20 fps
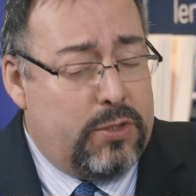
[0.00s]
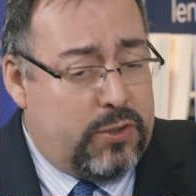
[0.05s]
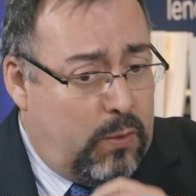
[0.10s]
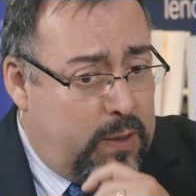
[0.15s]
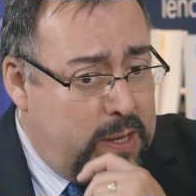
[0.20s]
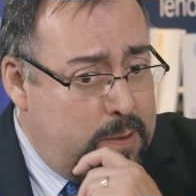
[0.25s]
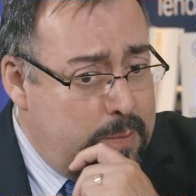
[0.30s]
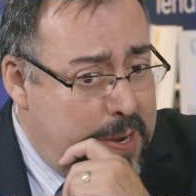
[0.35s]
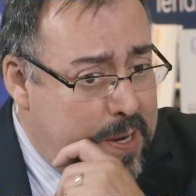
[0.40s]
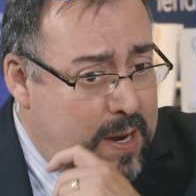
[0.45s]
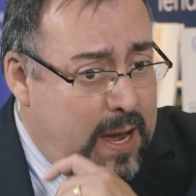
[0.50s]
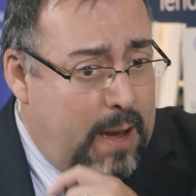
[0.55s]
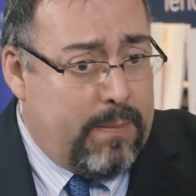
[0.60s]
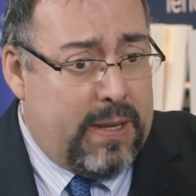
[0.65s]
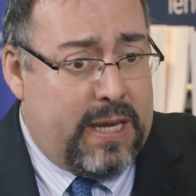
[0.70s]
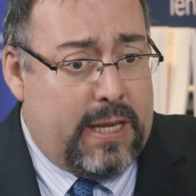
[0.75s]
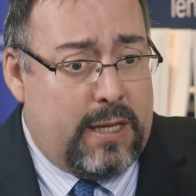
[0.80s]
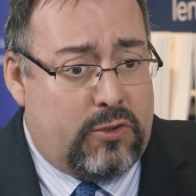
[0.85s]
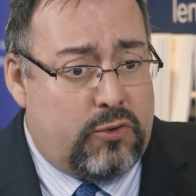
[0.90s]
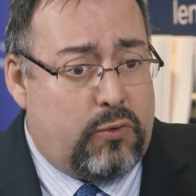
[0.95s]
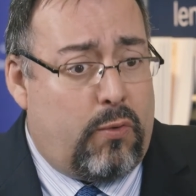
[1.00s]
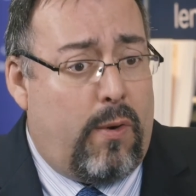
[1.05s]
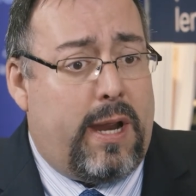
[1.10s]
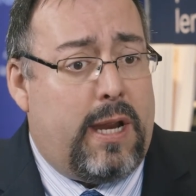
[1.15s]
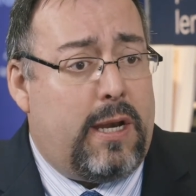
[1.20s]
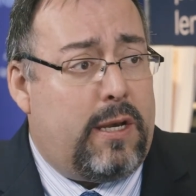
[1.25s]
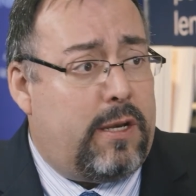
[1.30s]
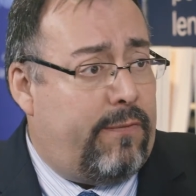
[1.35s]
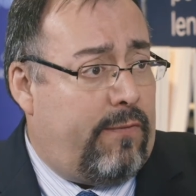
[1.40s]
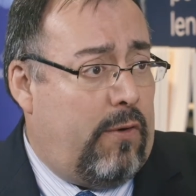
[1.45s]
So he may not be
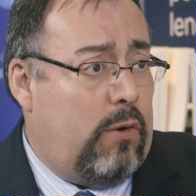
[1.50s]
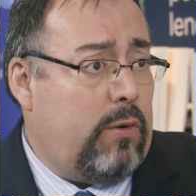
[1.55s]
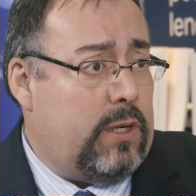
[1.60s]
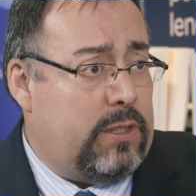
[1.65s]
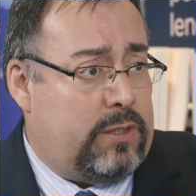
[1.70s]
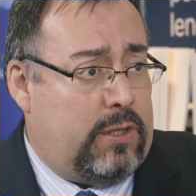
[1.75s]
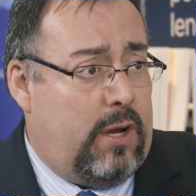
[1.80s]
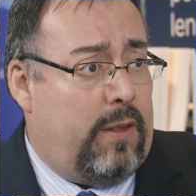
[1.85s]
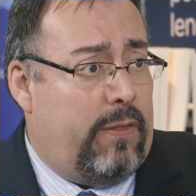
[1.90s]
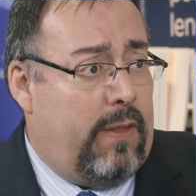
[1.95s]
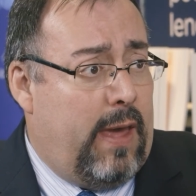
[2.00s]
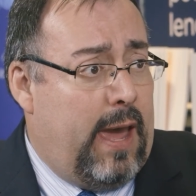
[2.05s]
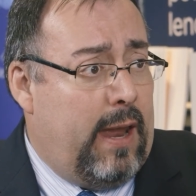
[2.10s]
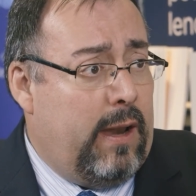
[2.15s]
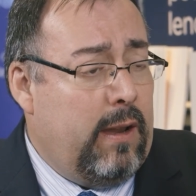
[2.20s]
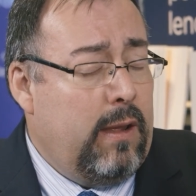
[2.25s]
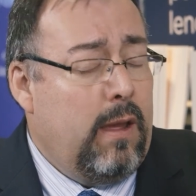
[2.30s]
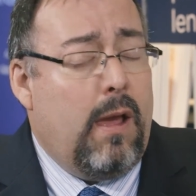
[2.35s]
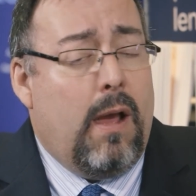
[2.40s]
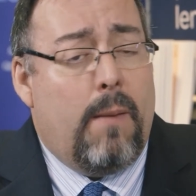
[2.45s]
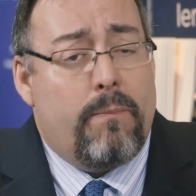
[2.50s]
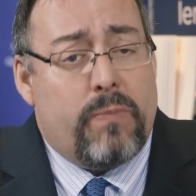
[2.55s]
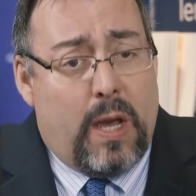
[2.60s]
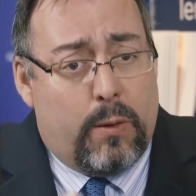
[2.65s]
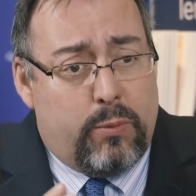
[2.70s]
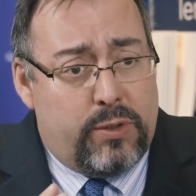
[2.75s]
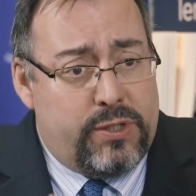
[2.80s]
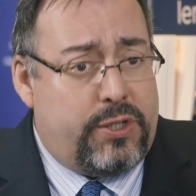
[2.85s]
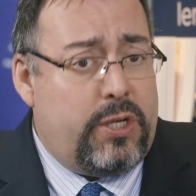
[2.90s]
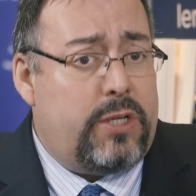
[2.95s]
trained to focus on that. I
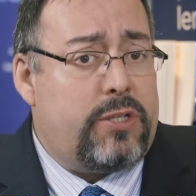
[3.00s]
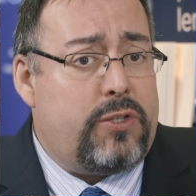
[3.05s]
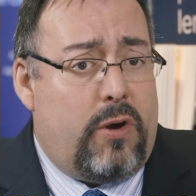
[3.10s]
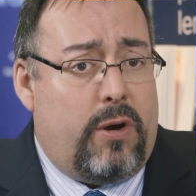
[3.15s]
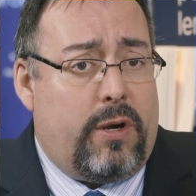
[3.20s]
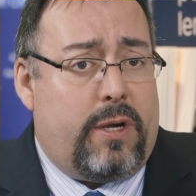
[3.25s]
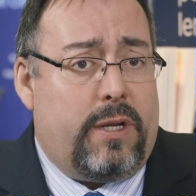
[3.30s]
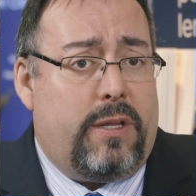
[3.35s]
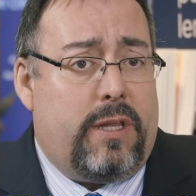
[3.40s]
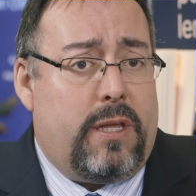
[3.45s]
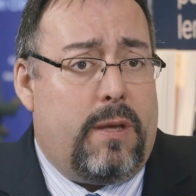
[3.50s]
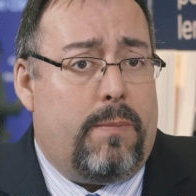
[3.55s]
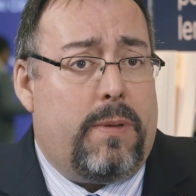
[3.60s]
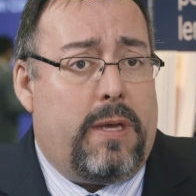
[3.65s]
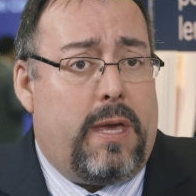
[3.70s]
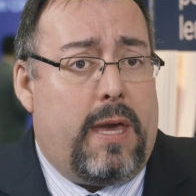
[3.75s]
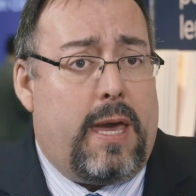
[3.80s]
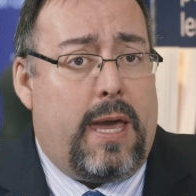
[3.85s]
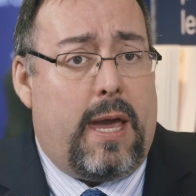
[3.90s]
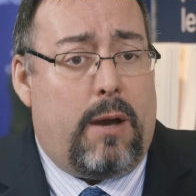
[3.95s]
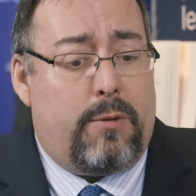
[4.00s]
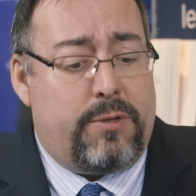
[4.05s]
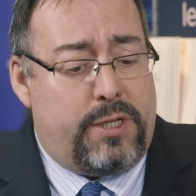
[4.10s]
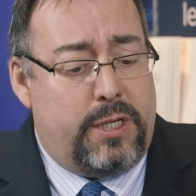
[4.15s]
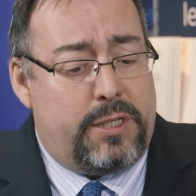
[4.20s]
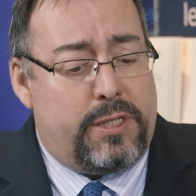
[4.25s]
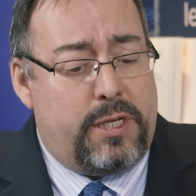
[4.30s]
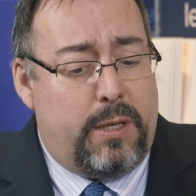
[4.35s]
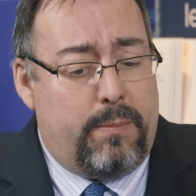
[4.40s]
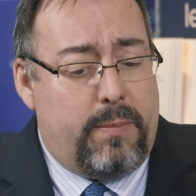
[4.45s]
was just talking to the MBA, I was
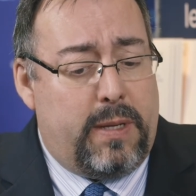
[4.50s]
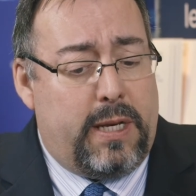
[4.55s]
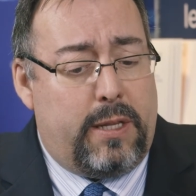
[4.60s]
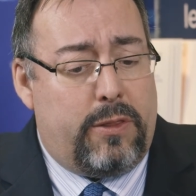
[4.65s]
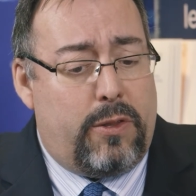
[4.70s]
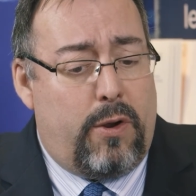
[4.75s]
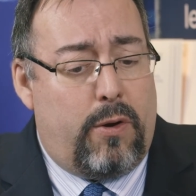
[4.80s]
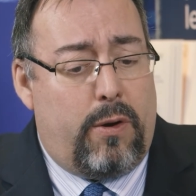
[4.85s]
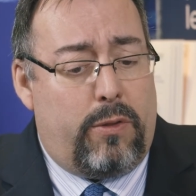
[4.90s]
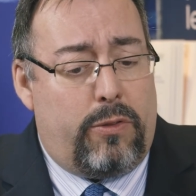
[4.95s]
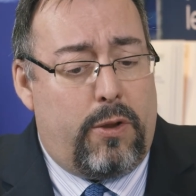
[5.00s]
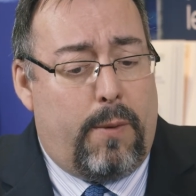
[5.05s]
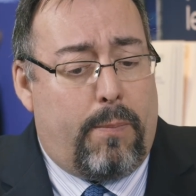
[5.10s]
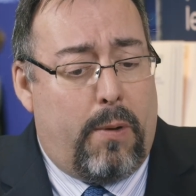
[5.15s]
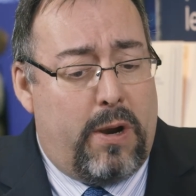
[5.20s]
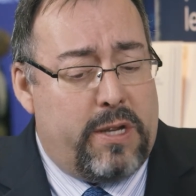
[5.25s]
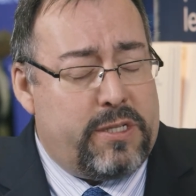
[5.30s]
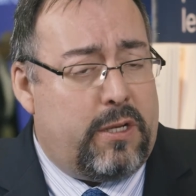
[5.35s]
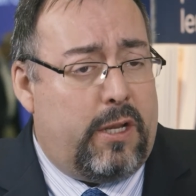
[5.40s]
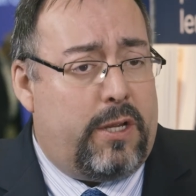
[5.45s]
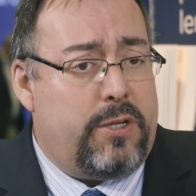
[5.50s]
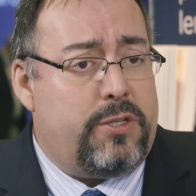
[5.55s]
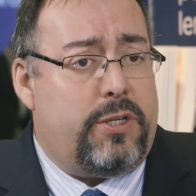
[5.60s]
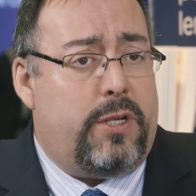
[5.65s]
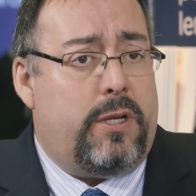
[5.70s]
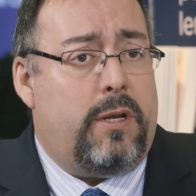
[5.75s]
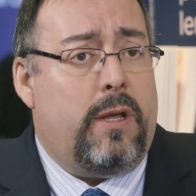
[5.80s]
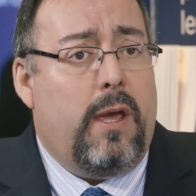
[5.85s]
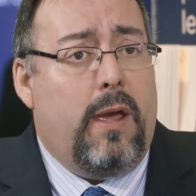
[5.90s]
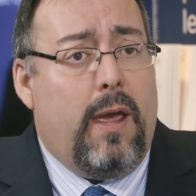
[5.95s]
just in a meeting, their press
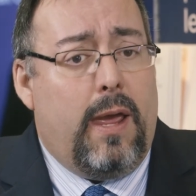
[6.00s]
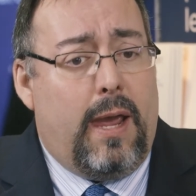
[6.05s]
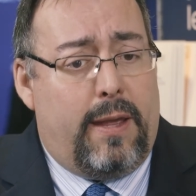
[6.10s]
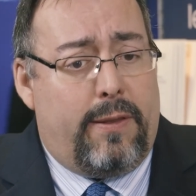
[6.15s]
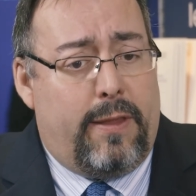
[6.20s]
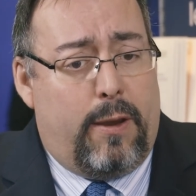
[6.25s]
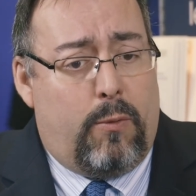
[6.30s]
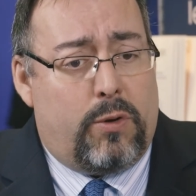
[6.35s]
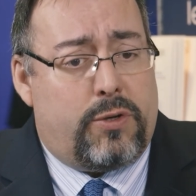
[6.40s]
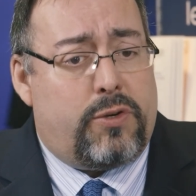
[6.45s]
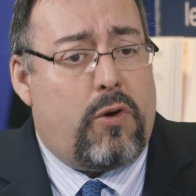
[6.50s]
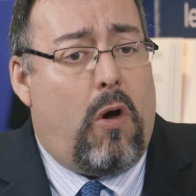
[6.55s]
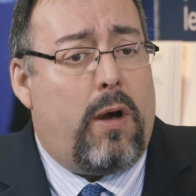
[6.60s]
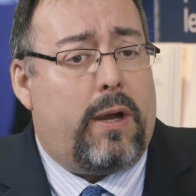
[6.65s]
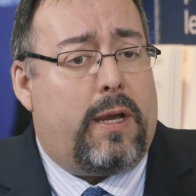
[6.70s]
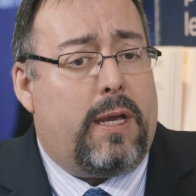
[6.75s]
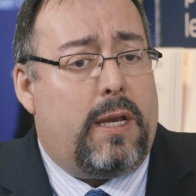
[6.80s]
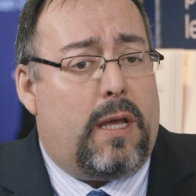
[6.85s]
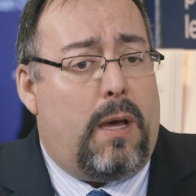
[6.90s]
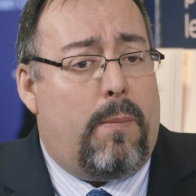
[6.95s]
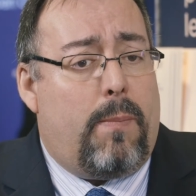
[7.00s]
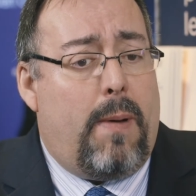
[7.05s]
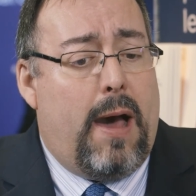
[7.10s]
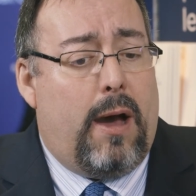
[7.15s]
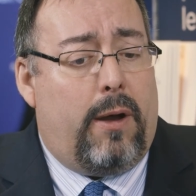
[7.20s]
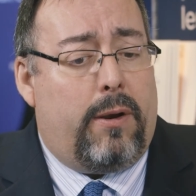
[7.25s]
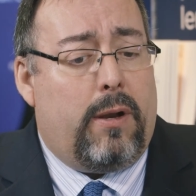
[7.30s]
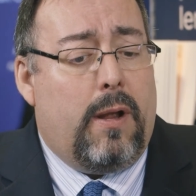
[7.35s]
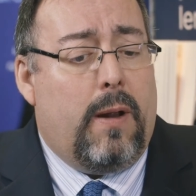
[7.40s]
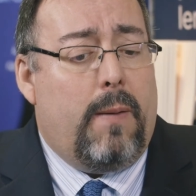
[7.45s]
luncheon, and they were talking
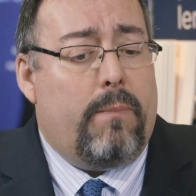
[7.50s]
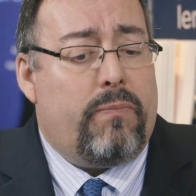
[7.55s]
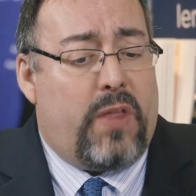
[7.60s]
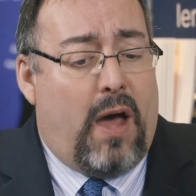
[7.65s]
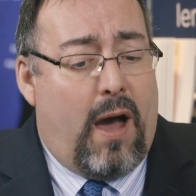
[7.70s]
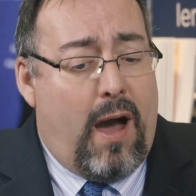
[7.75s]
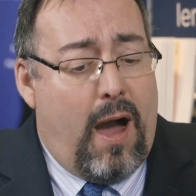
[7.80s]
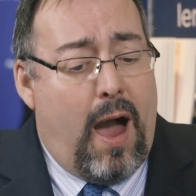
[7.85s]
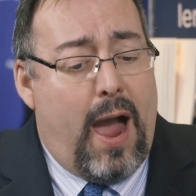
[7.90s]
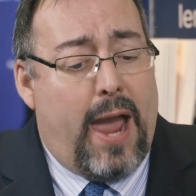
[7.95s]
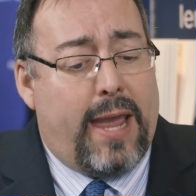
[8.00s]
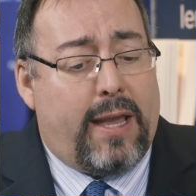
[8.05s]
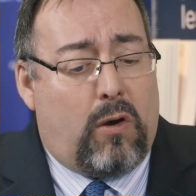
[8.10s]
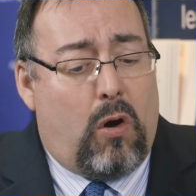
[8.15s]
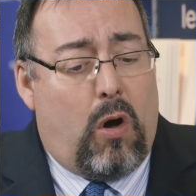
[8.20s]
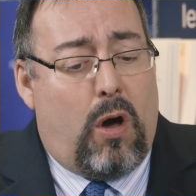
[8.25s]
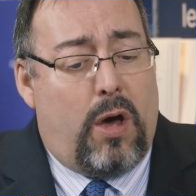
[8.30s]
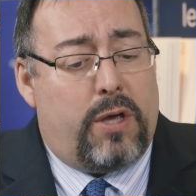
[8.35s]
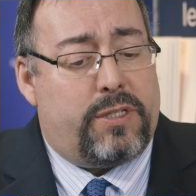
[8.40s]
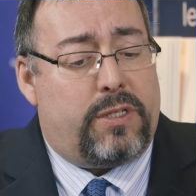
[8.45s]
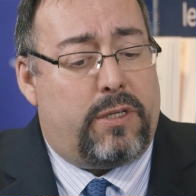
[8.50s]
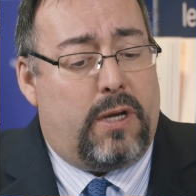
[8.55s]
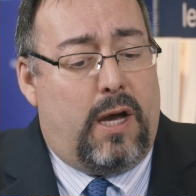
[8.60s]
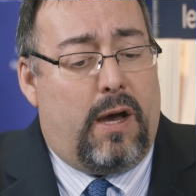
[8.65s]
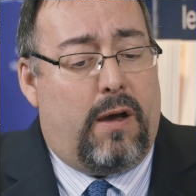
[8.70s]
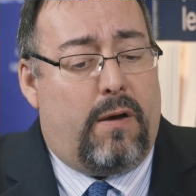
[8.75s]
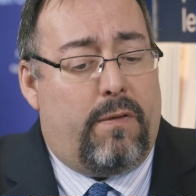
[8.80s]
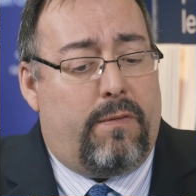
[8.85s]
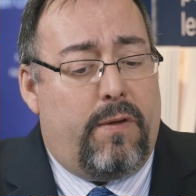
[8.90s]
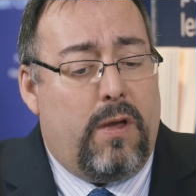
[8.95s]
about the high cost
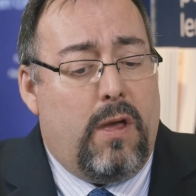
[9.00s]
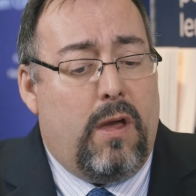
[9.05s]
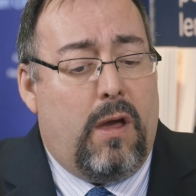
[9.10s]
of